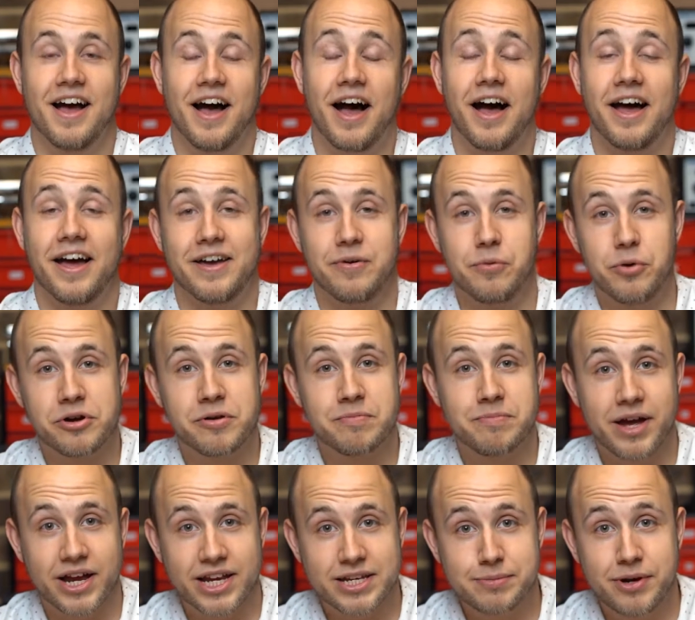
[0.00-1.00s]
Hi, welcome
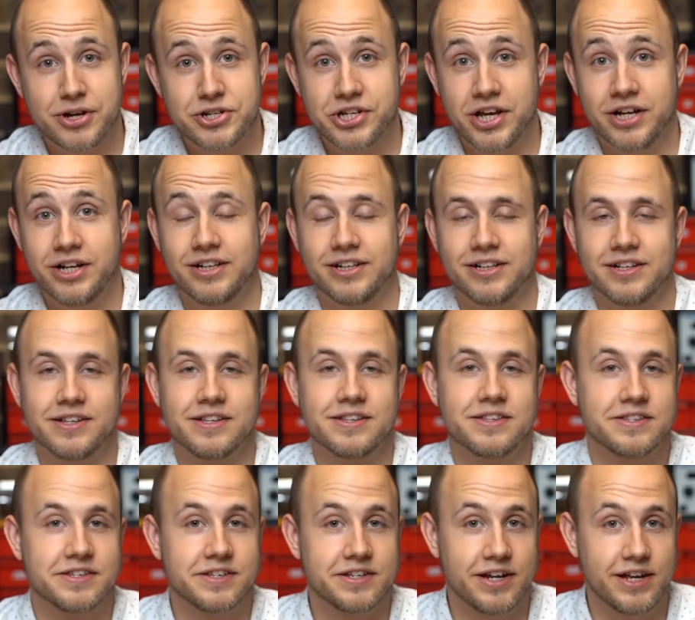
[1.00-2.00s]
back to my channel.
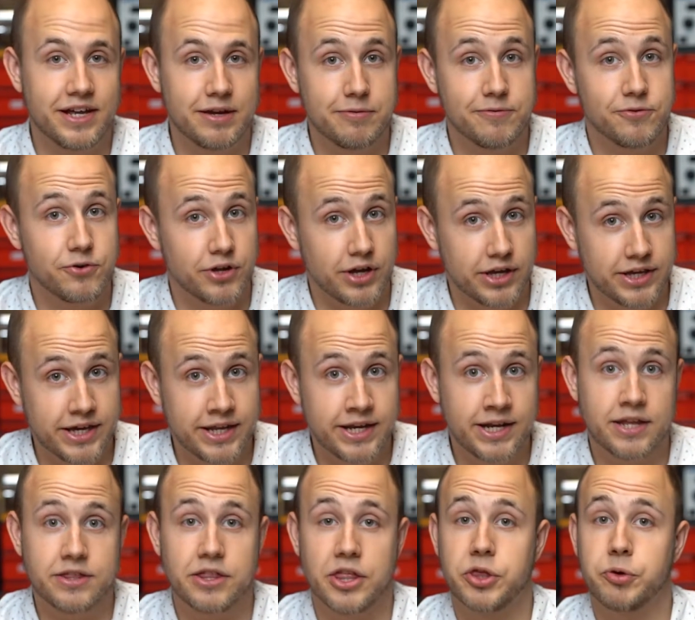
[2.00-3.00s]
Today we've got yet
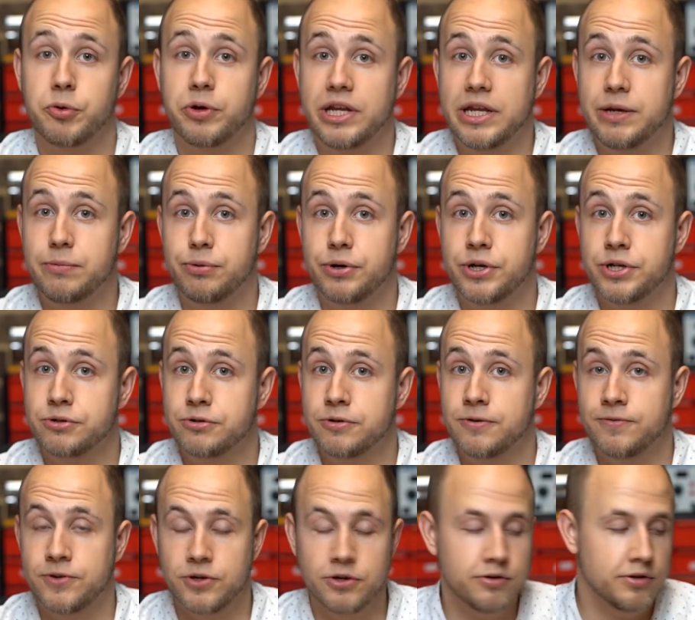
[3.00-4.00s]
another 3D printer
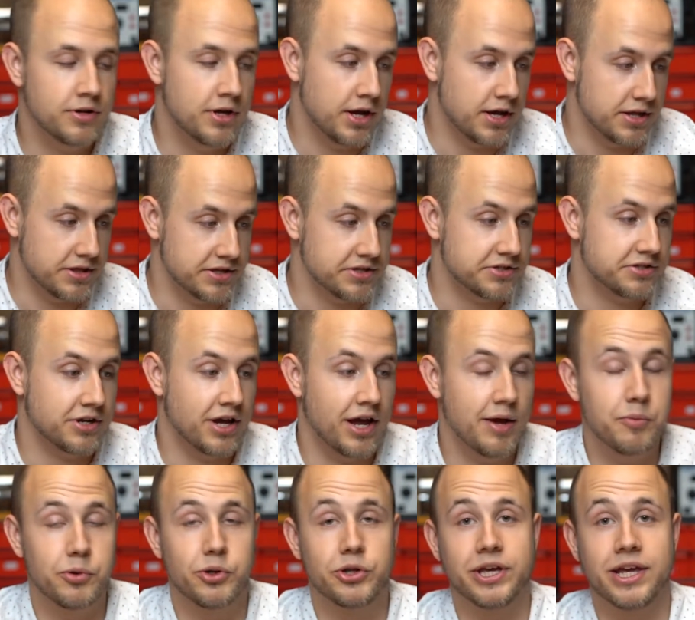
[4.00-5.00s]
review. This time
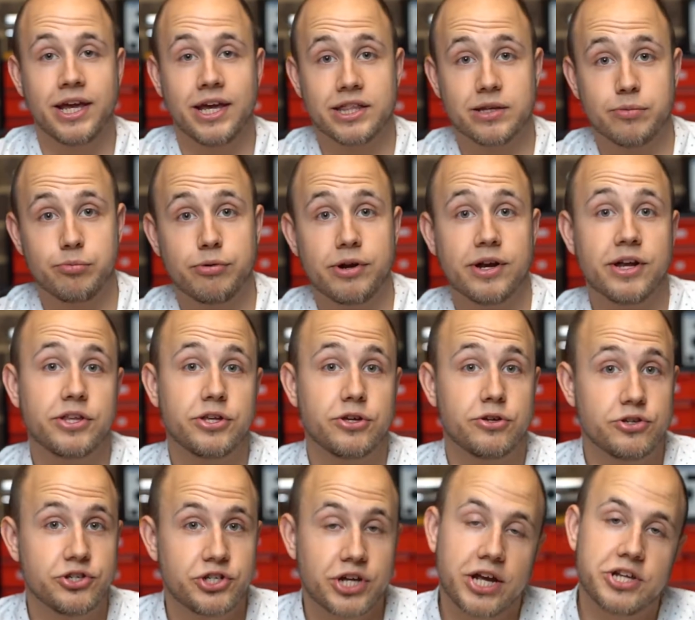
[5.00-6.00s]
we're looking at the brand new
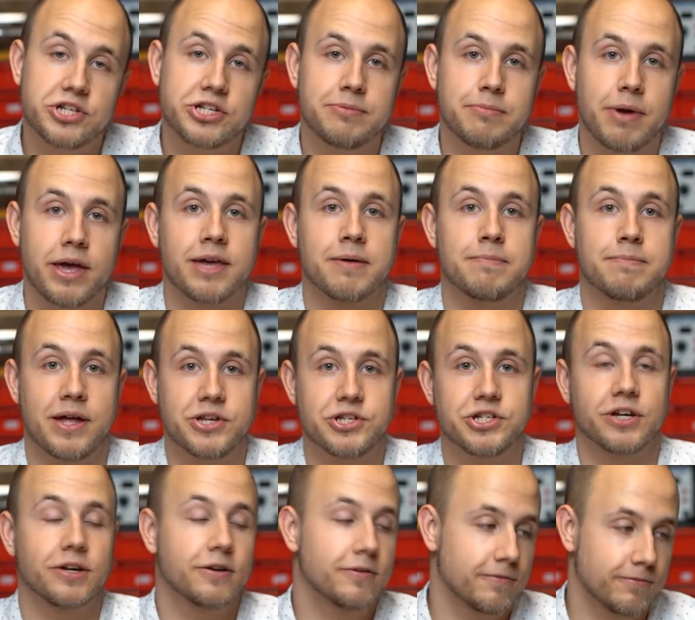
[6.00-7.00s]
JGMaker
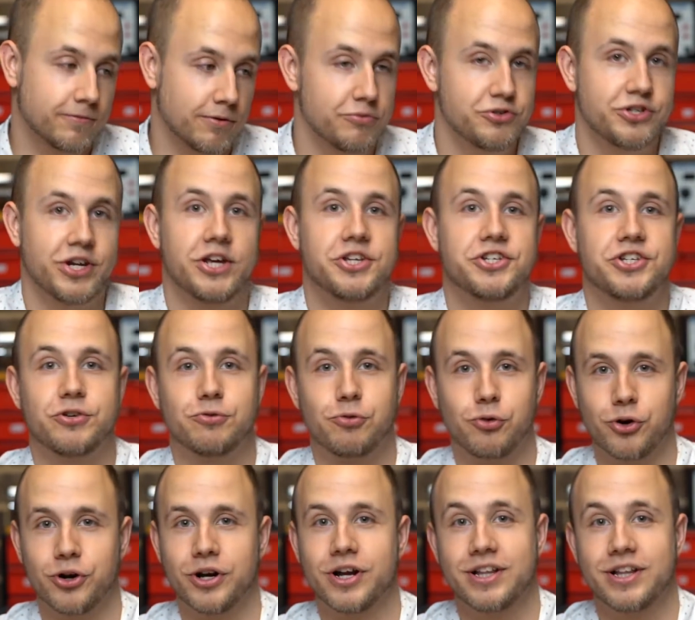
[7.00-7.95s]
Magic from JGAurora.